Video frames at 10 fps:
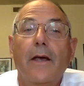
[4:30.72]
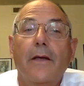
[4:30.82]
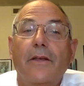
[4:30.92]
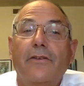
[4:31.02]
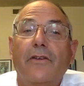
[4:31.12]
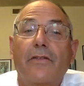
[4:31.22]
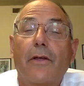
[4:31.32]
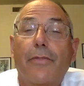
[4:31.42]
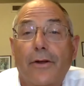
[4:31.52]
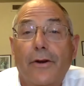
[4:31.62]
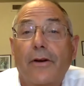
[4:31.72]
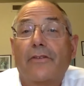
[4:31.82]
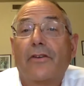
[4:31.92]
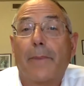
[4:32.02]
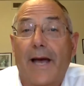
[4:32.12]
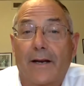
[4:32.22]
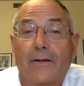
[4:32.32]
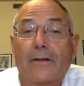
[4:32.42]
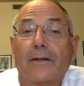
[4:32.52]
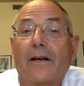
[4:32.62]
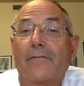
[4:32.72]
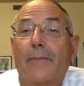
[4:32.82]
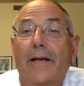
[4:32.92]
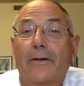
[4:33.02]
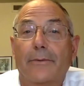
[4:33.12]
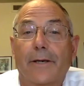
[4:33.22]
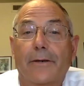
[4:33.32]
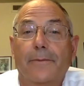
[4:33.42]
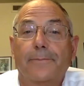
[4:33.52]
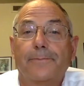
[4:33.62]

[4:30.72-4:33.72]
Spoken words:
This is the 3rd sabbatical of my career.